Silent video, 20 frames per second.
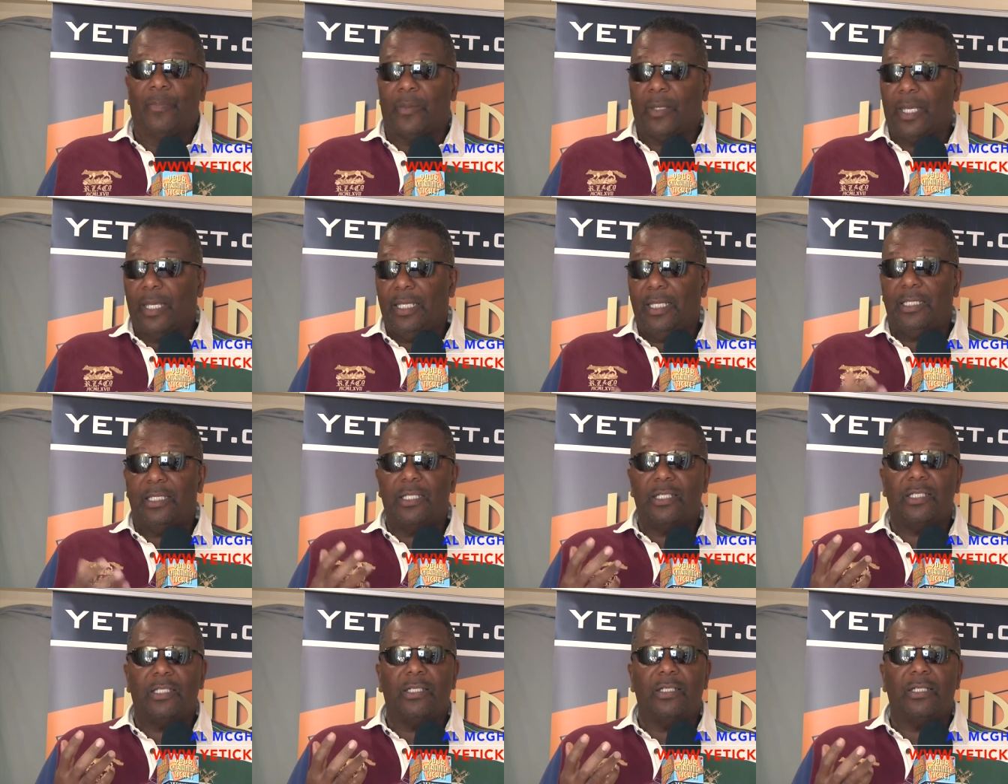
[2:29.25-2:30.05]
And they
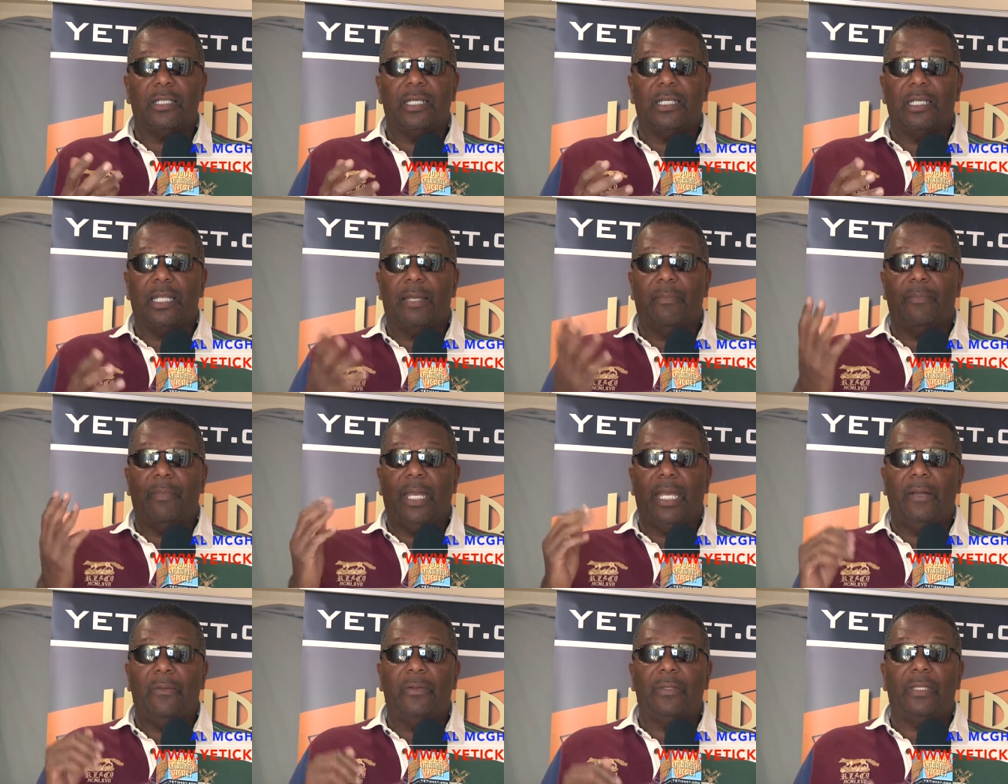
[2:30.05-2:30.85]
just took it and
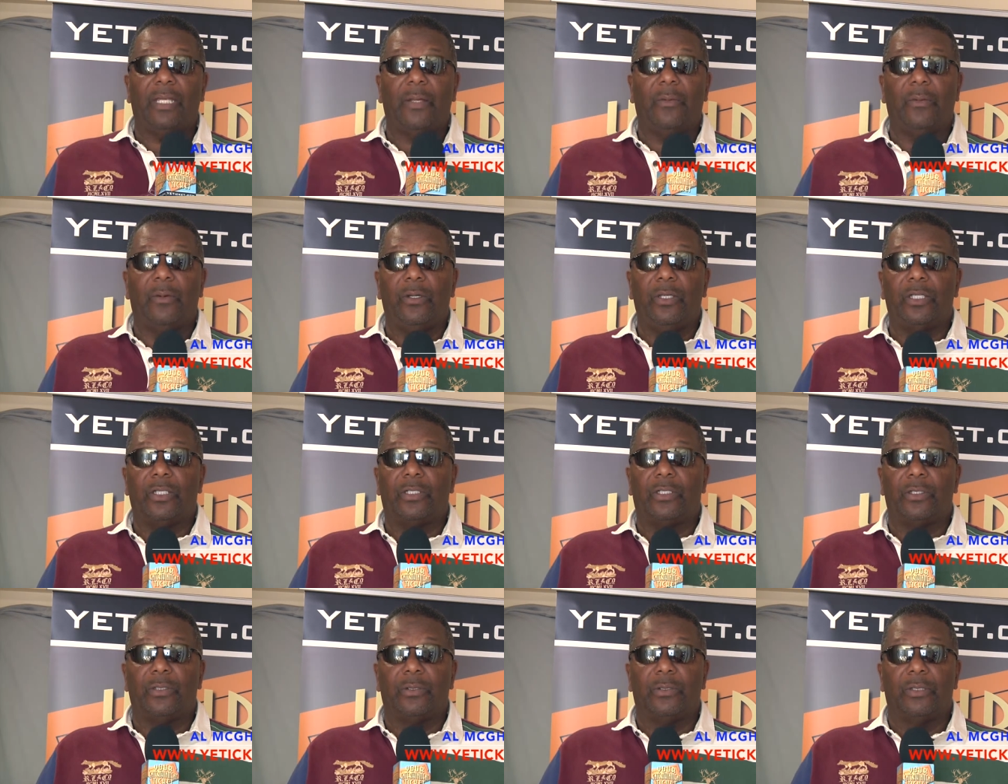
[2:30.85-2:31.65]
made what they wanted
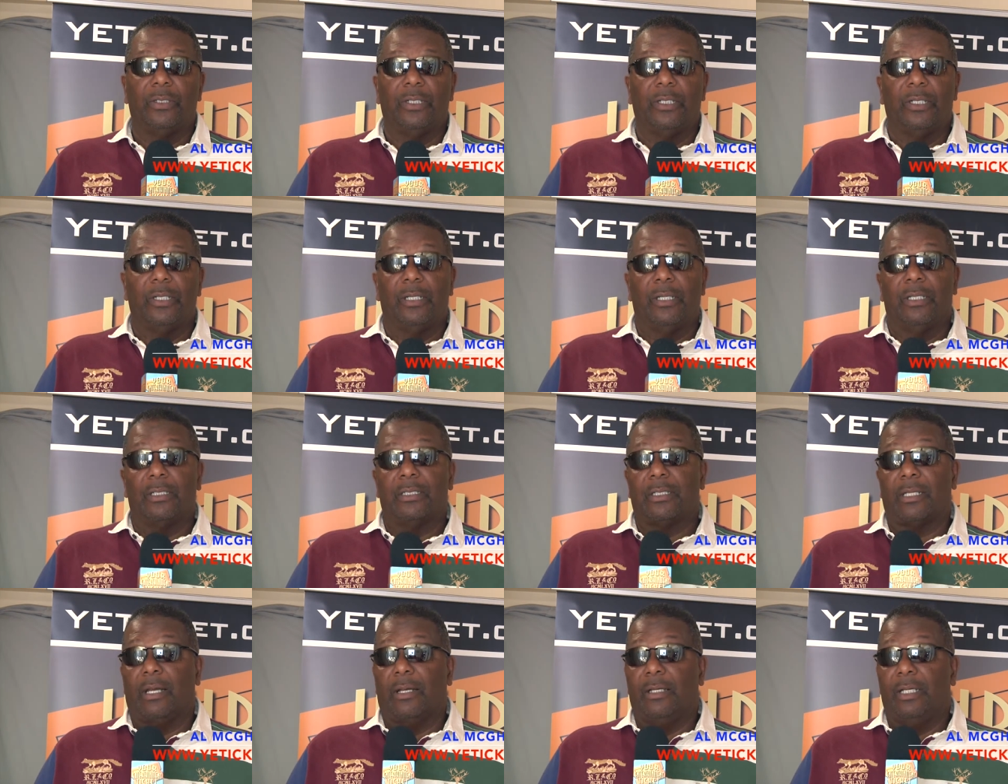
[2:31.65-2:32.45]
to.
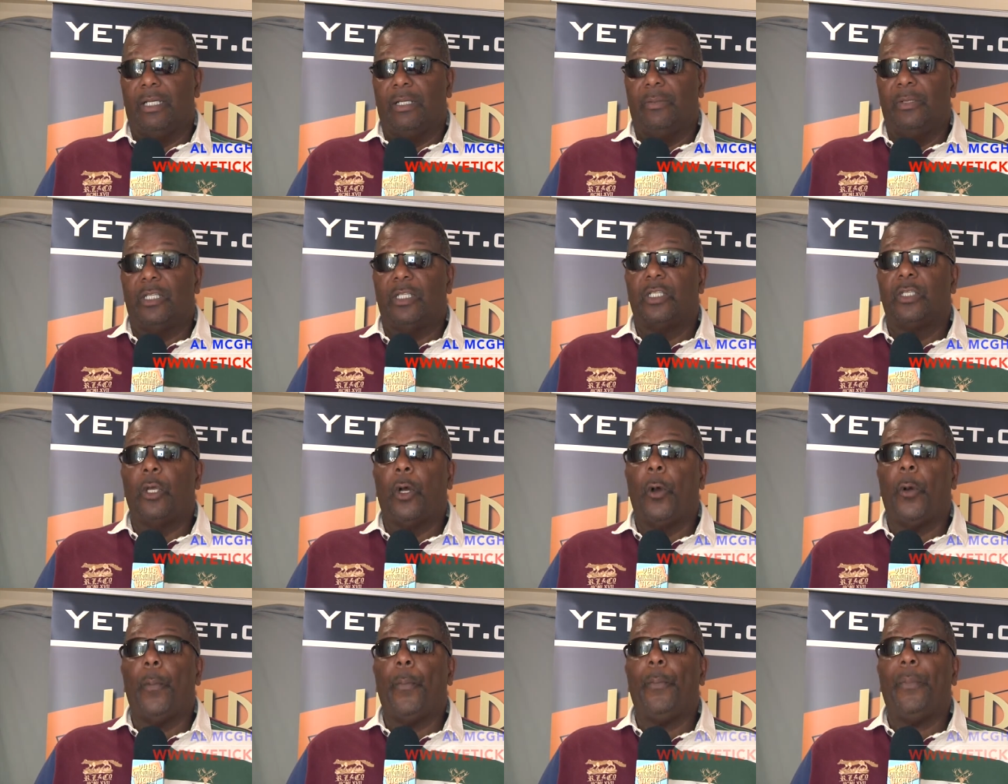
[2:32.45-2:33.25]
It's called eminent
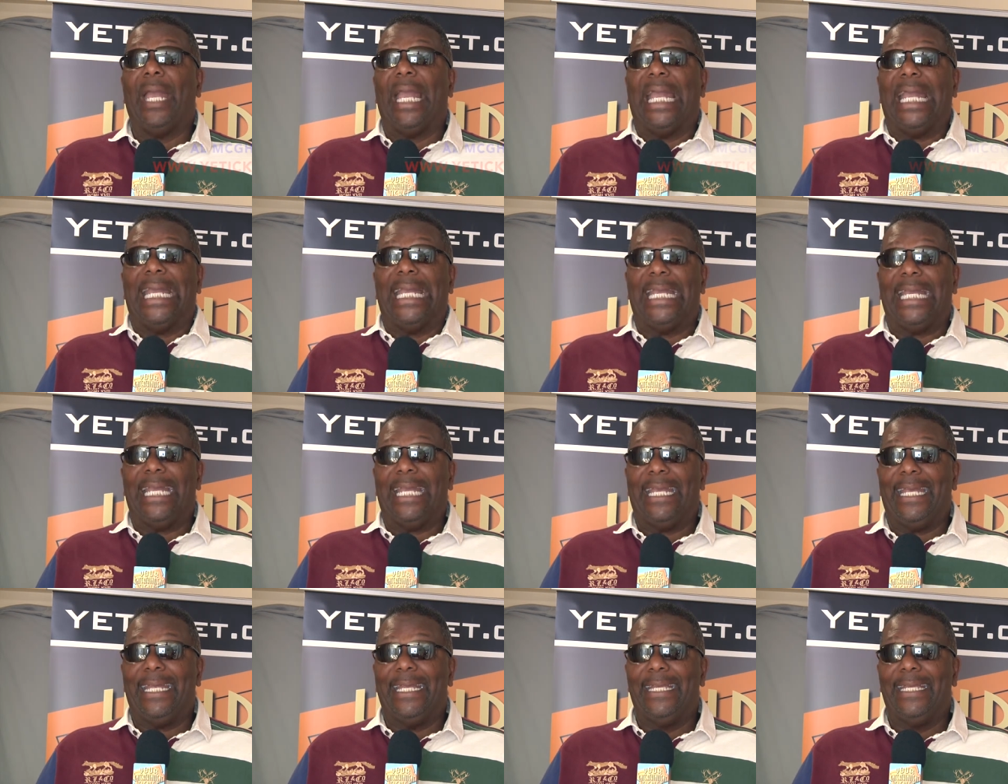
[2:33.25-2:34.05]

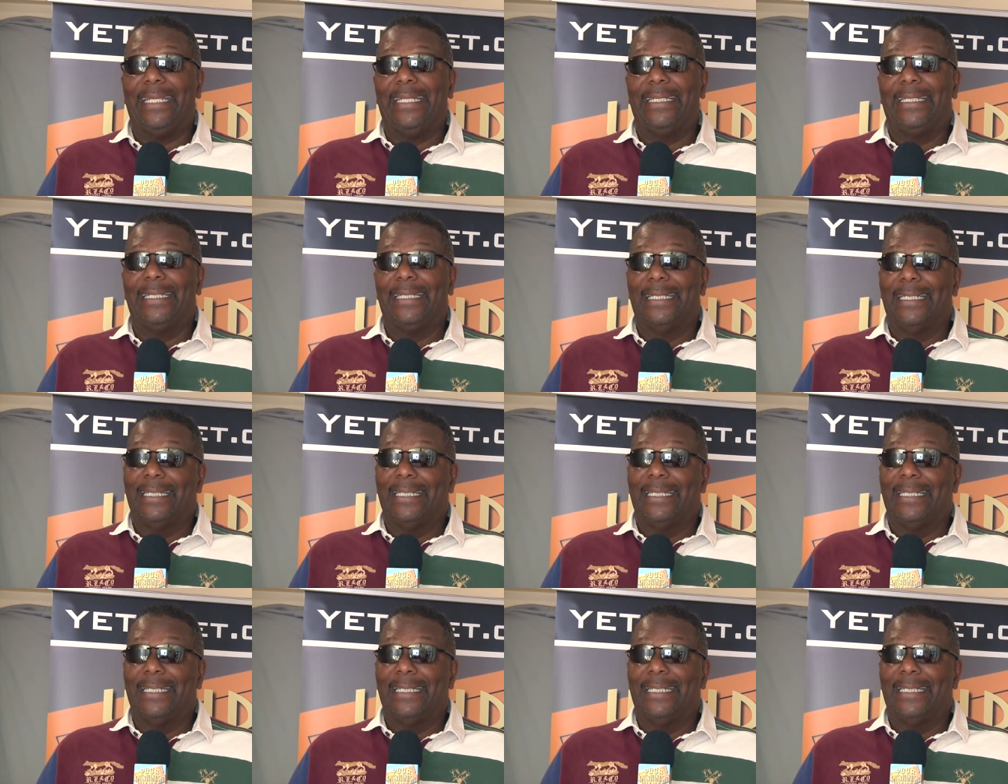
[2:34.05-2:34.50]
domain.